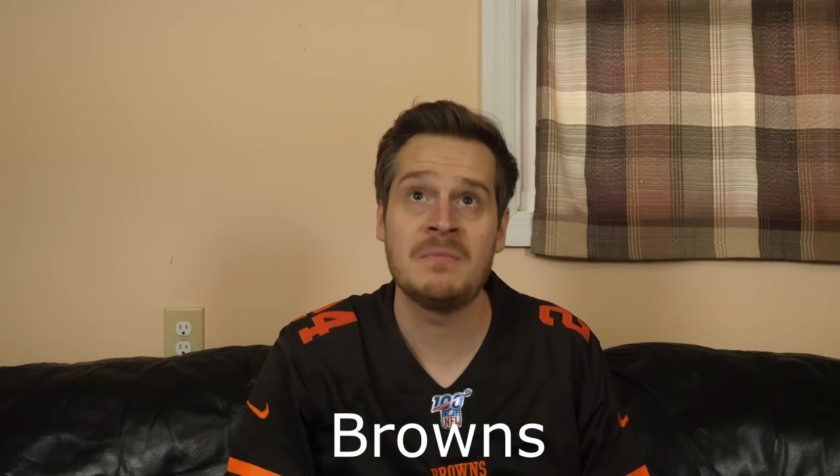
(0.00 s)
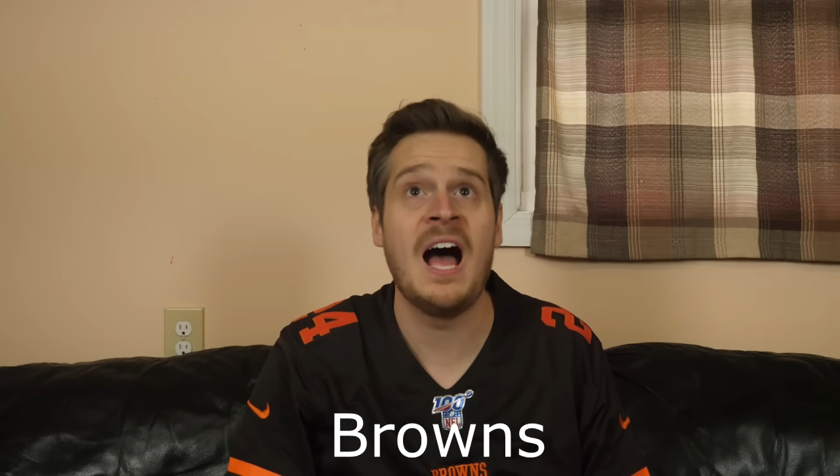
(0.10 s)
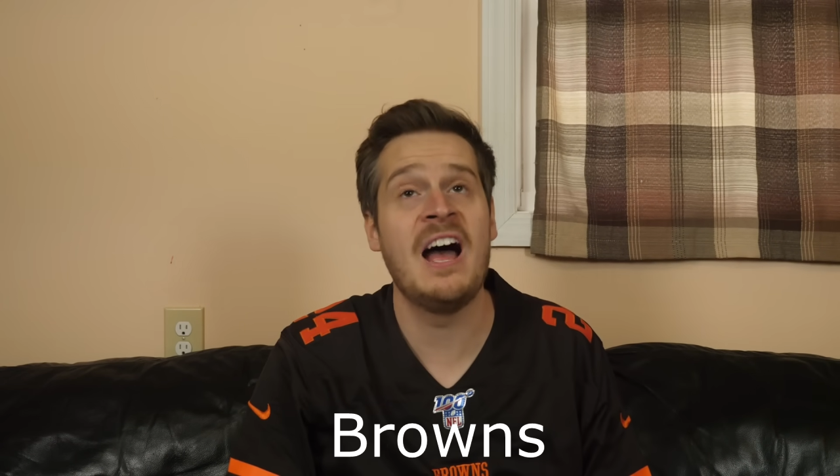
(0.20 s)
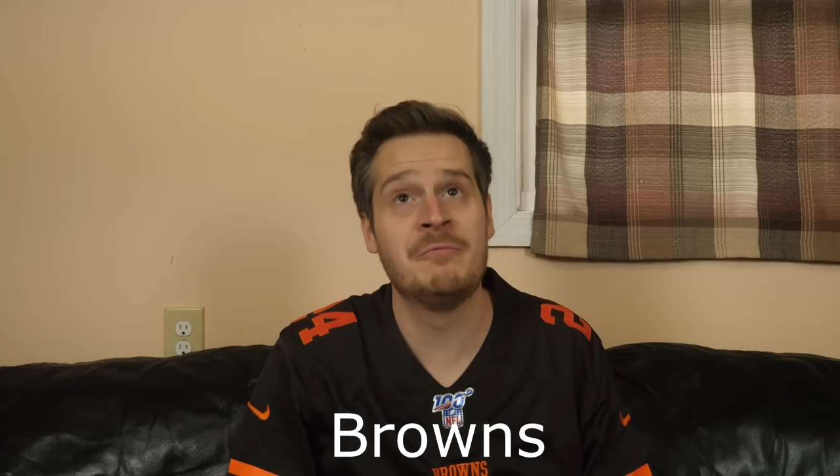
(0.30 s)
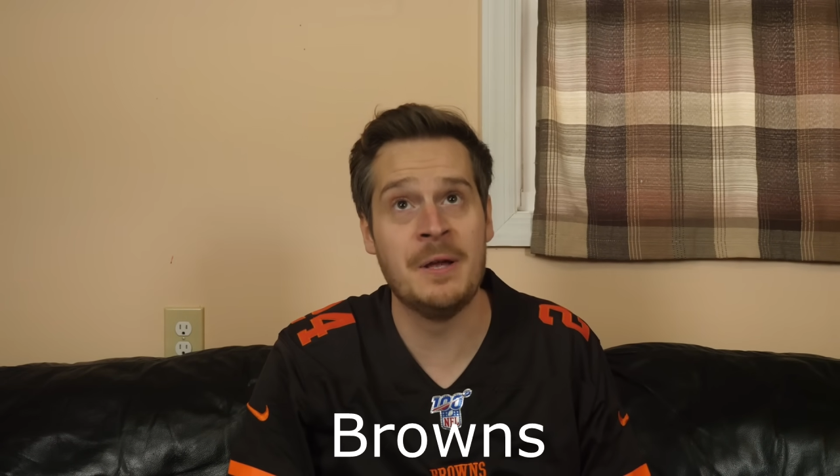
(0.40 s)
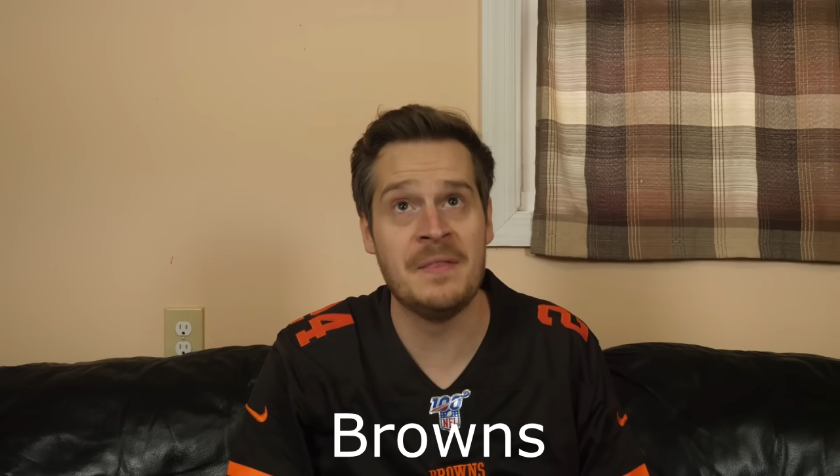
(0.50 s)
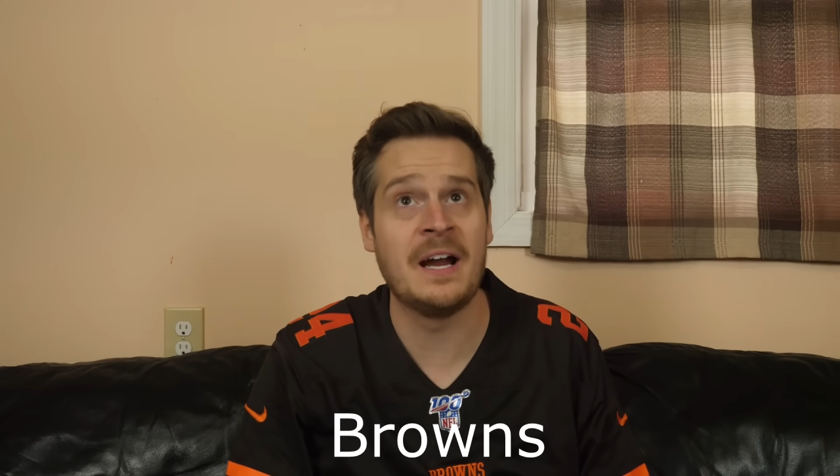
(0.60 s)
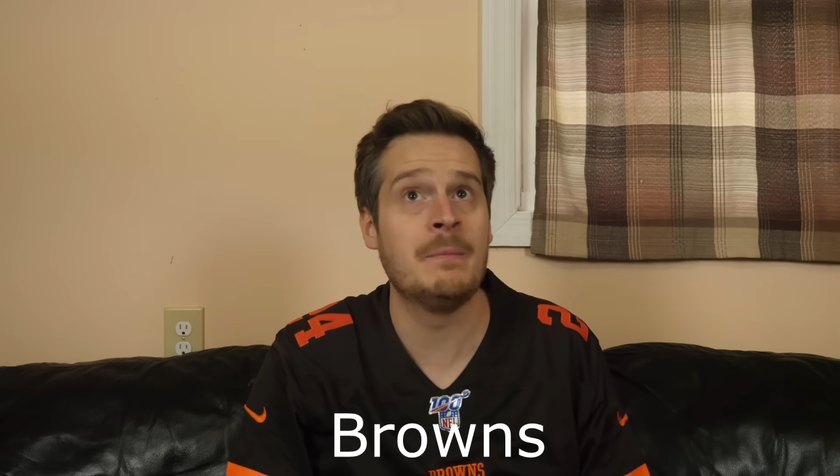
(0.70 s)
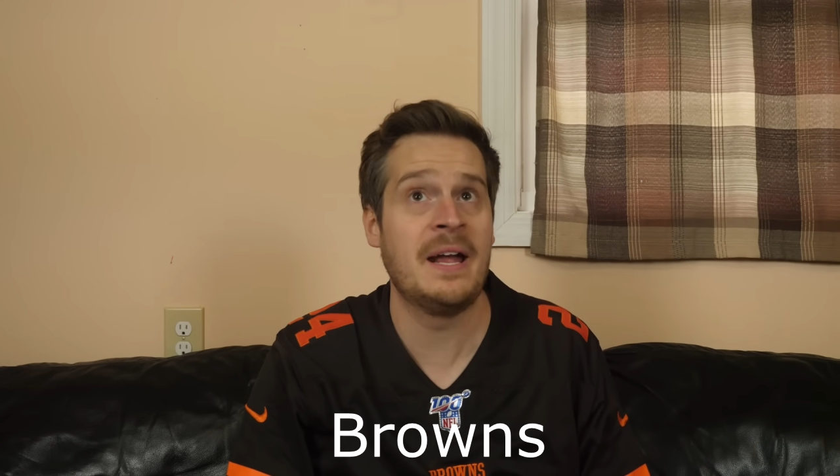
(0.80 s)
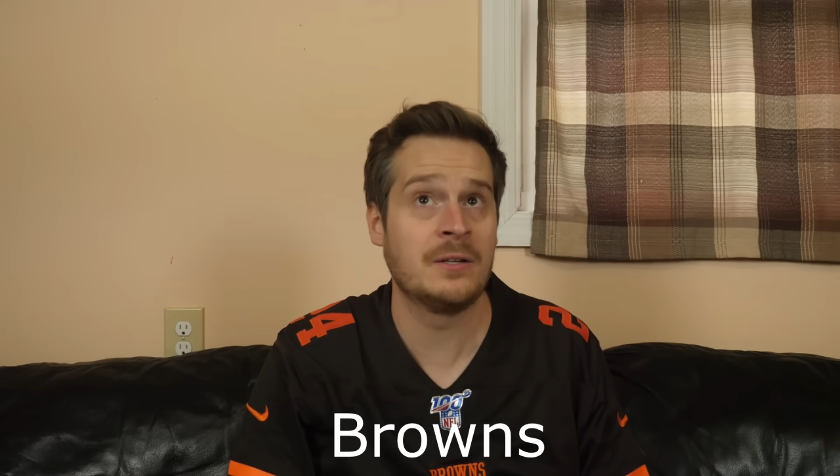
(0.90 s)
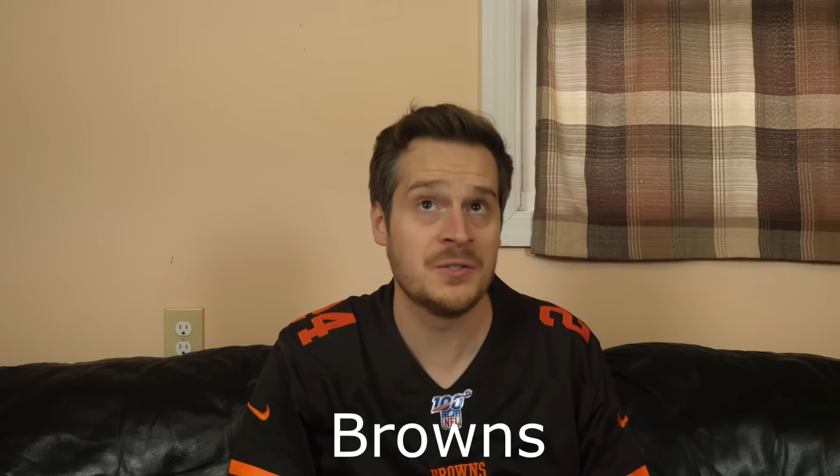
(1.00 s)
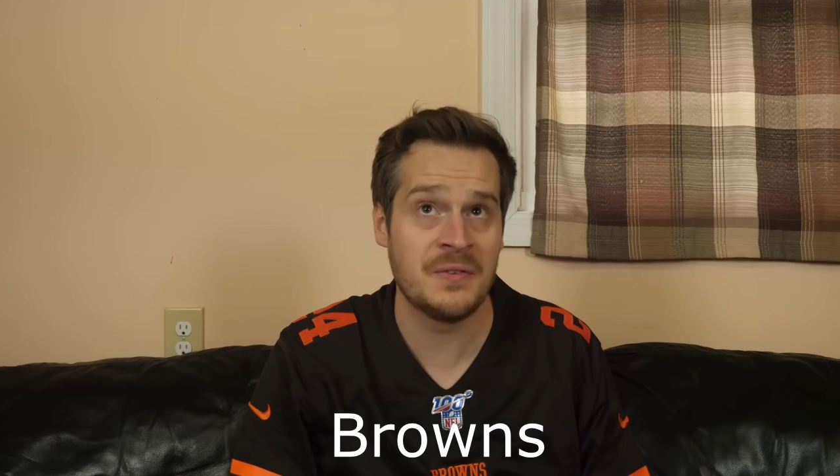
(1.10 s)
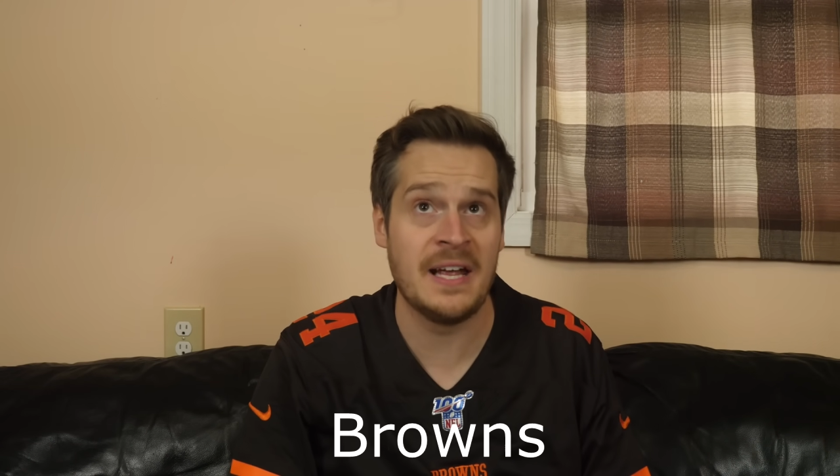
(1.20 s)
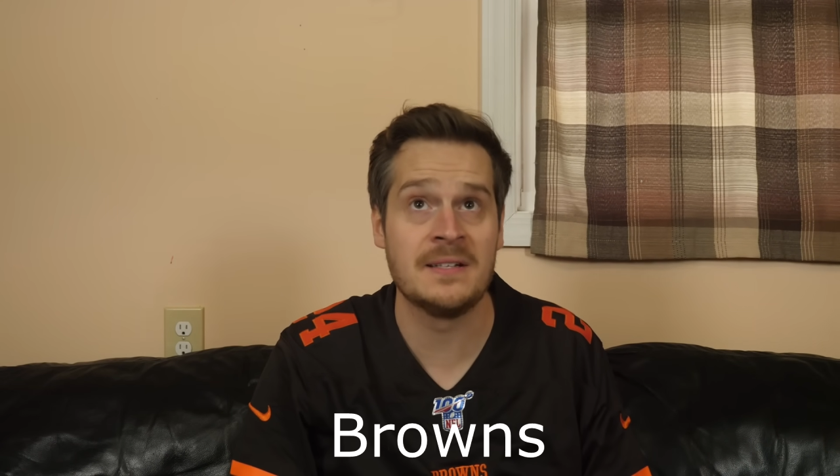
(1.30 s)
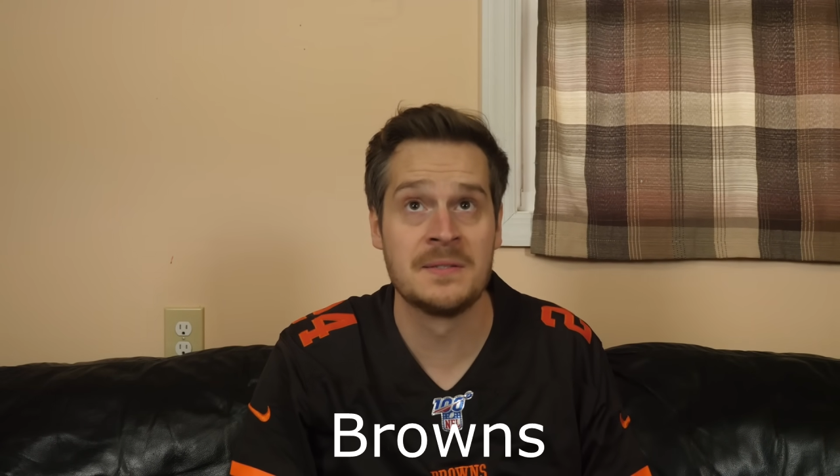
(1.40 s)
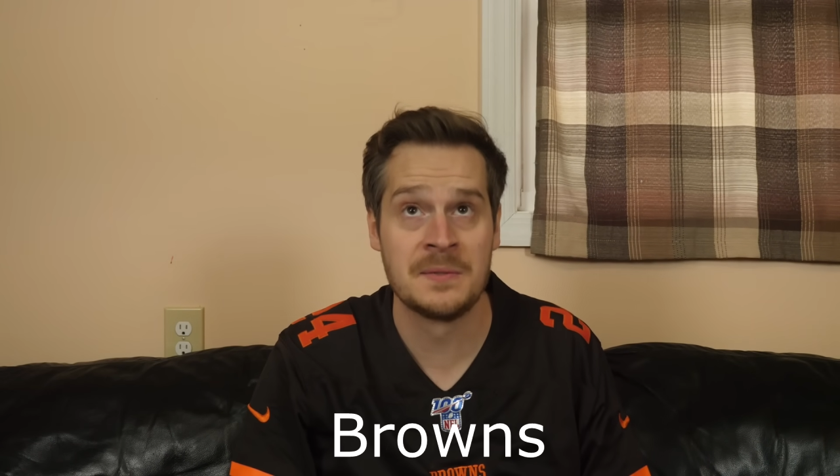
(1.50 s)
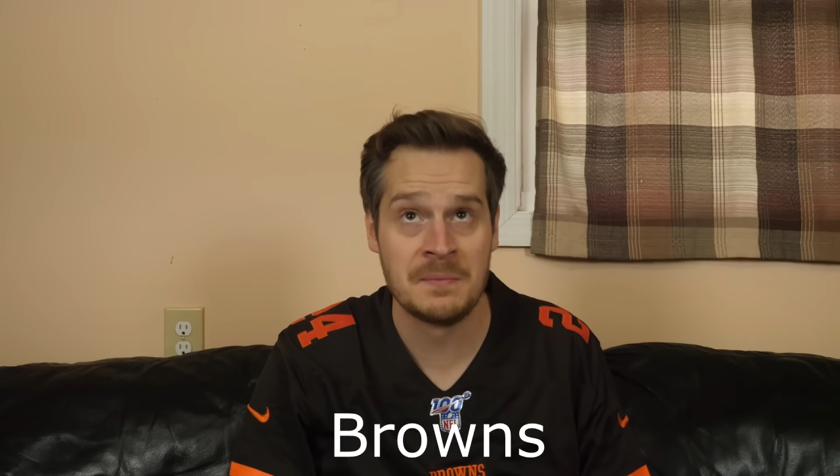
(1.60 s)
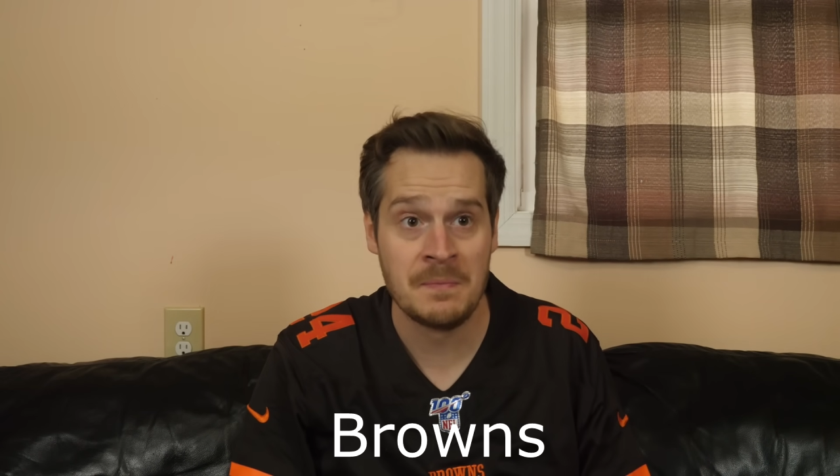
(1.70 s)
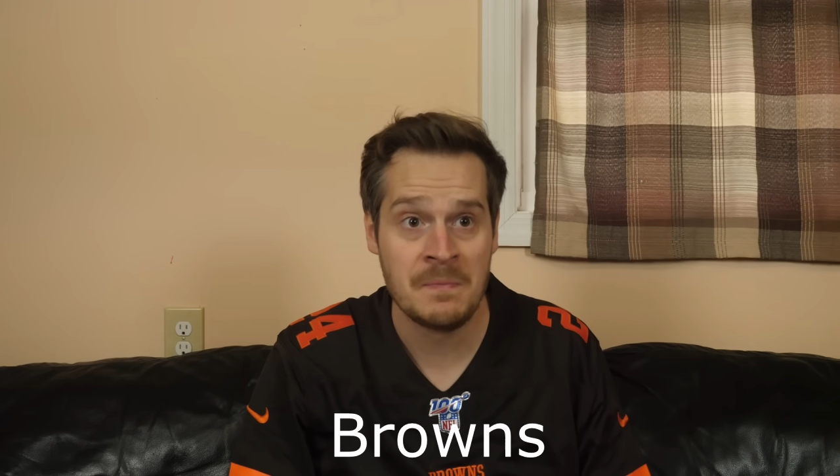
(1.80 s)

I've been there, Bengals fans.